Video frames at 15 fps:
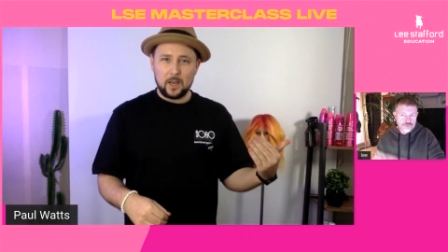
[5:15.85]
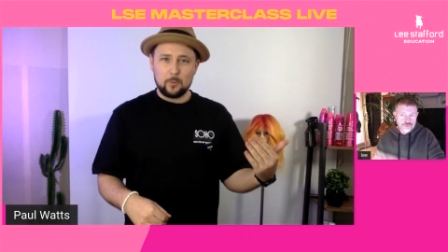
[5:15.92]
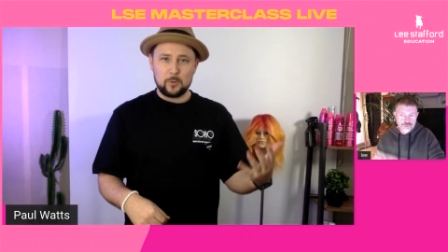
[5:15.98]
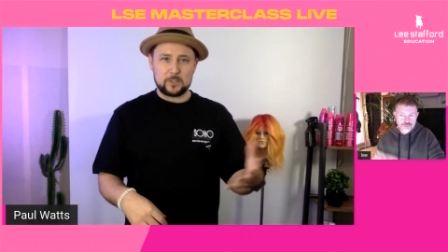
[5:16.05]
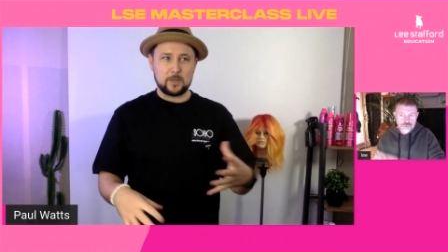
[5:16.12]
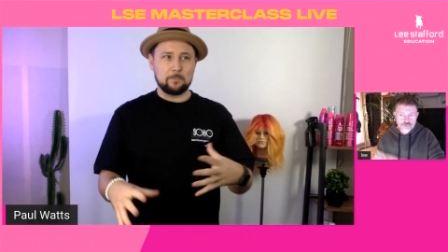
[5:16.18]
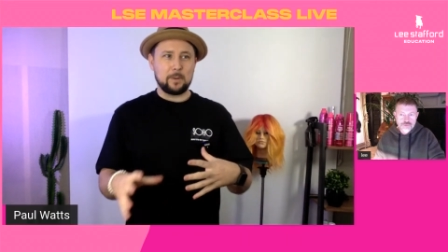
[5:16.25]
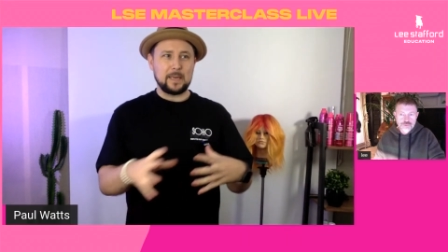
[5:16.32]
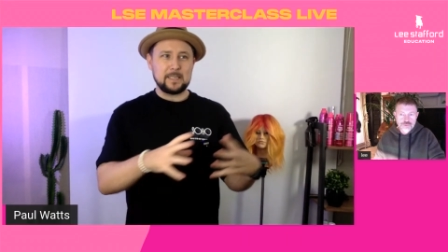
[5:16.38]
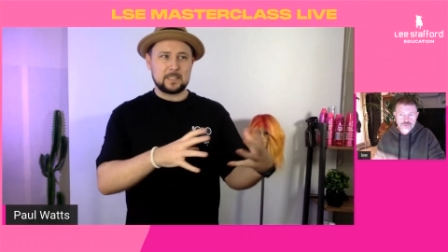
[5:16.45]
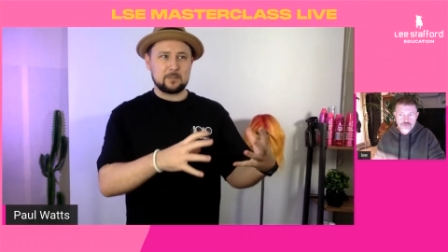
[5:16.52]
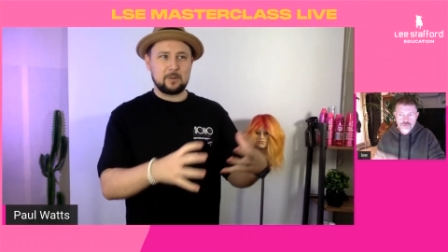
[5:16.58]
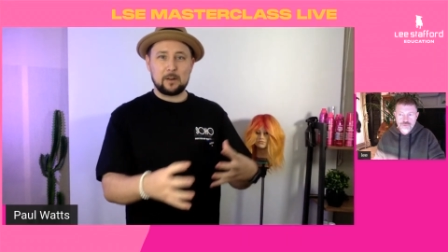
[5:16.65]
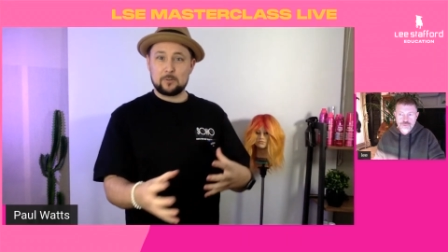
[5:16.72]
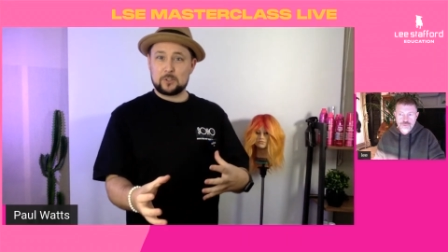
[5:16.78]
which are
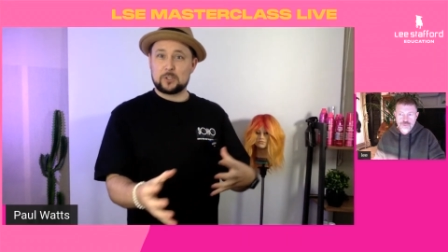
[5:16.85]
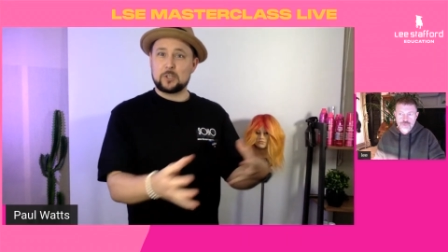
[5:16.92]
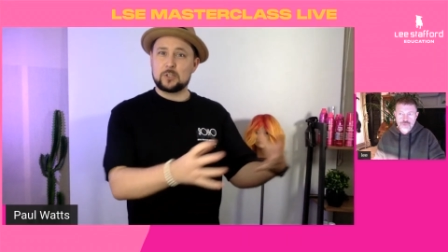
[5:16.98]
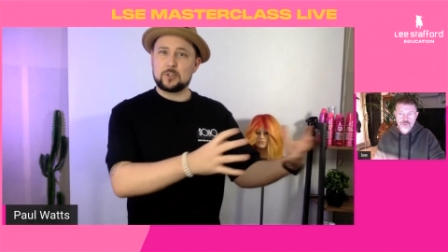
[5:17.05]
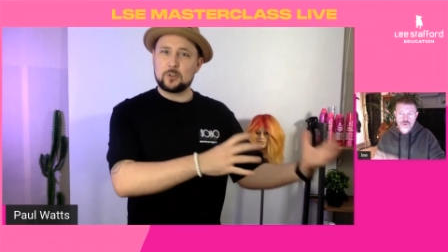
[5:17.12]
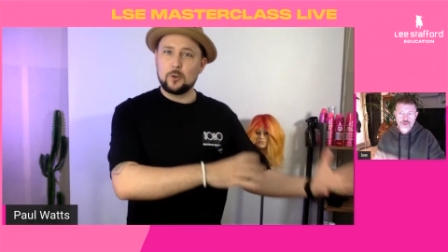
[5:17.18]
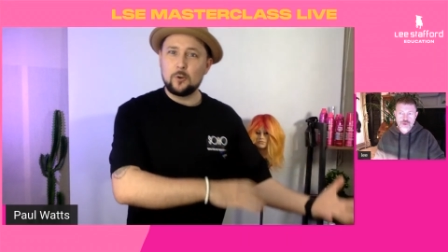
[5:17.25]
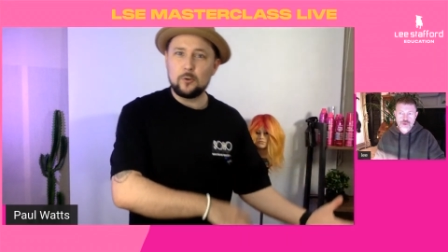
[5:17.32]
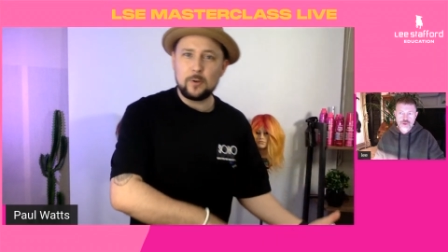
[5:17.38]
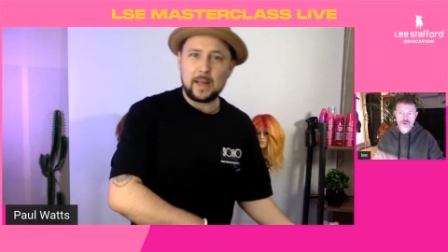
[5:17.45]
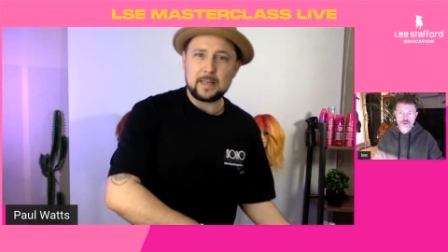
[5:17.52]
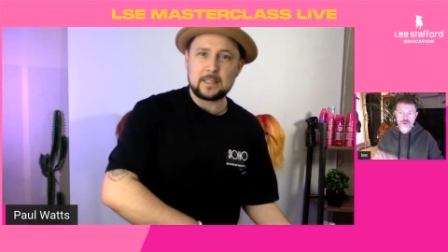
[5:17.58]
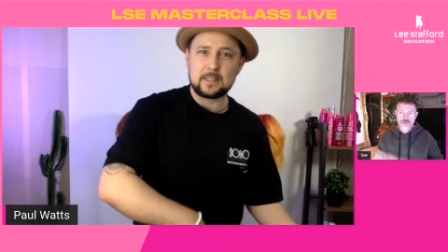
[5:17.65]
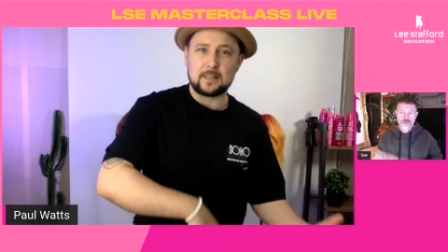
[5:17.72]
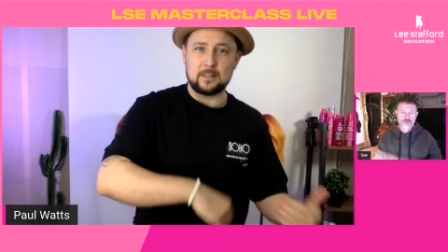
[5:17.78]
based around
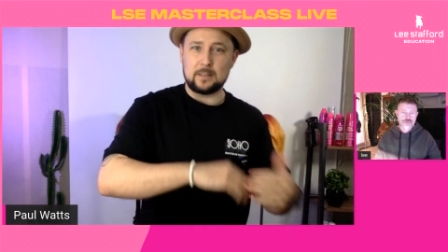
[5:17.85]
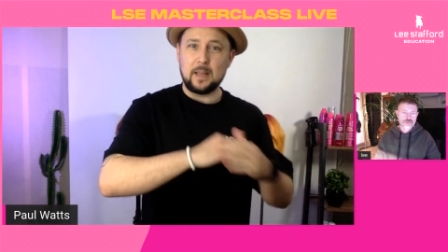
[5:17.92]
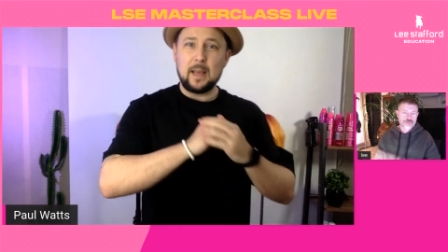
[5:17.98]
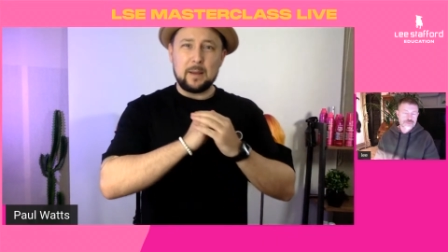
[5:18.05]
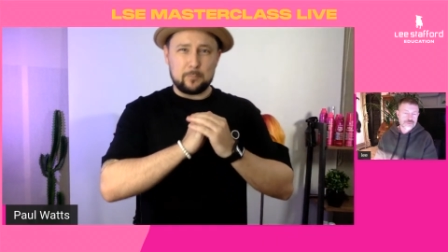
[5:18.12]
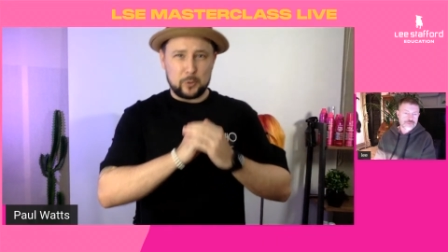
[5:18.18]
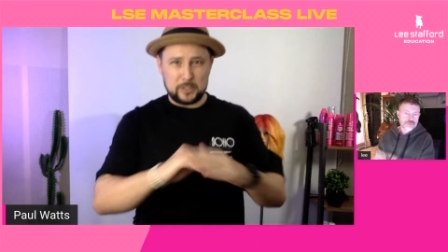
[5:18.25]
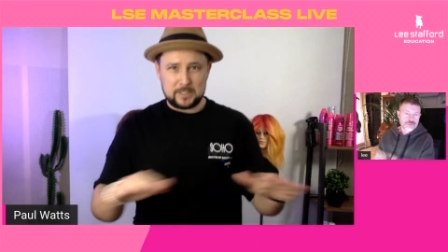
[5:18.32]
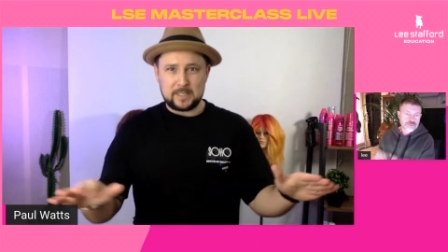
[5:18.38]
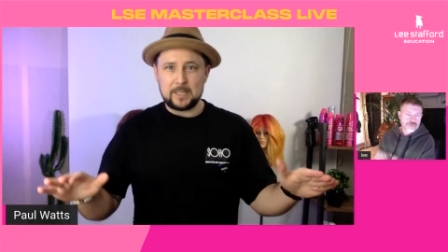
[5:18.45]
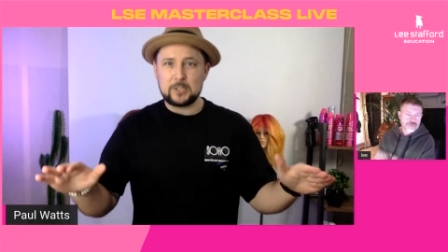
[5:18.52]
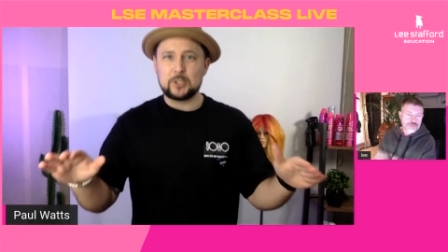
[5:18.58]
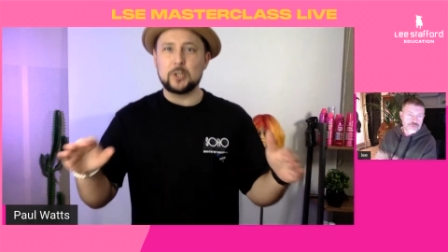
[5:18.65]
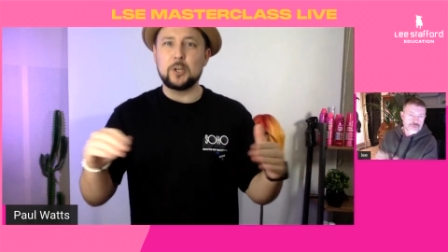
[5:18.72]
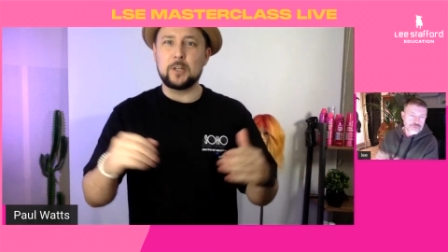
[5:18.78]
Sassoon-esque and
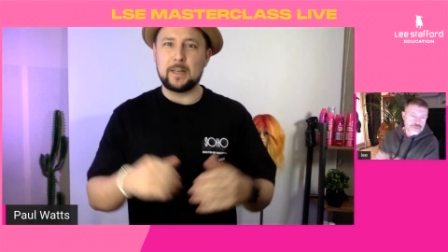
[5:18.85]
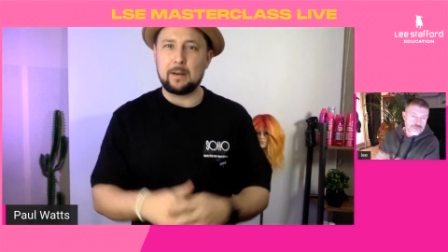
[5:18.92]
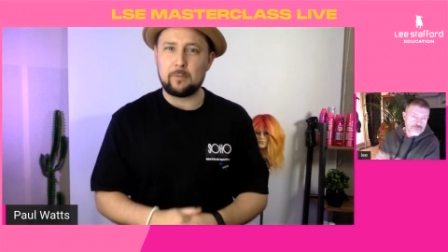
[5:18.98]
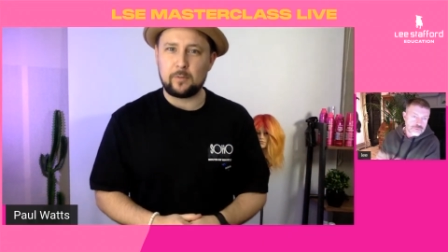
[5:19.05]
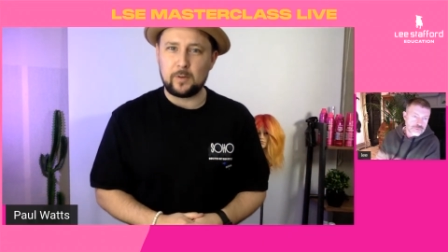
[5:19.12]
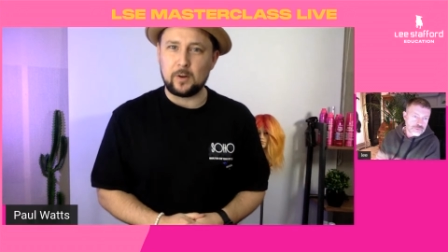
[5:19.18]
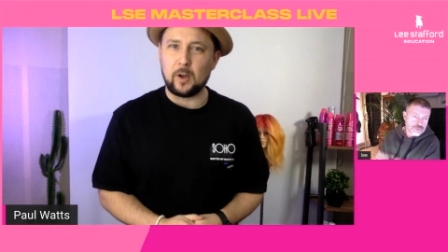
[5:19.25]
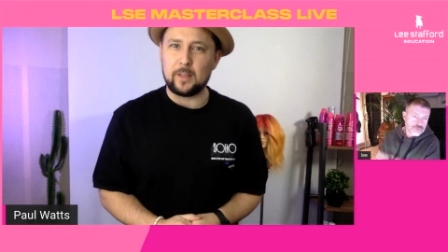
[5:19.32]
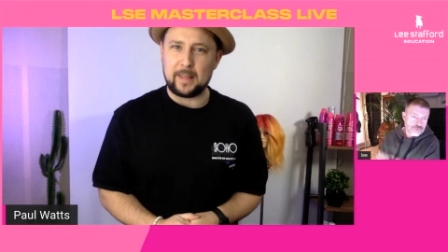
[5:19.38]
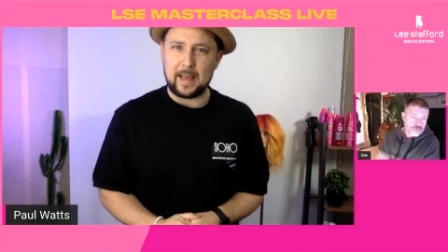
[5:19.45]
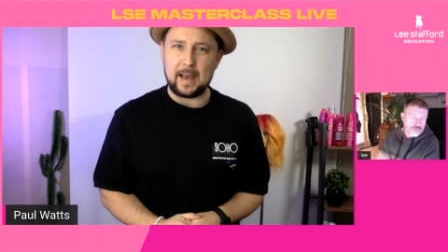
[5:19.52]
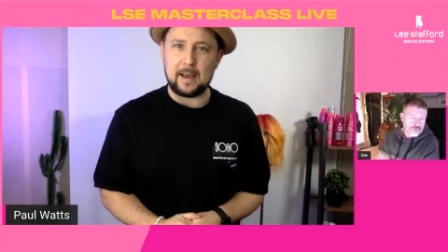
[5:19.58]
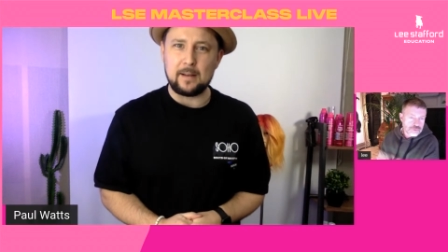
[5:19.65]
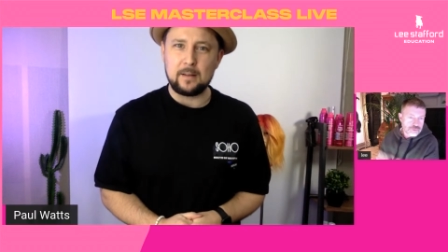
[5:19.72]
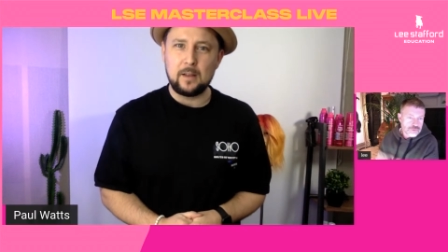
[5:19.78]
precision and everything like
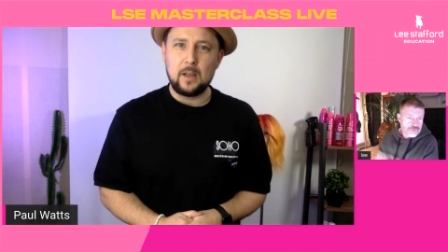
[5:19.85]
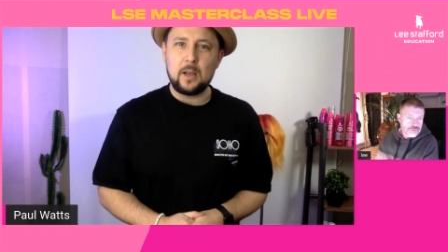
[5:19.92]
that.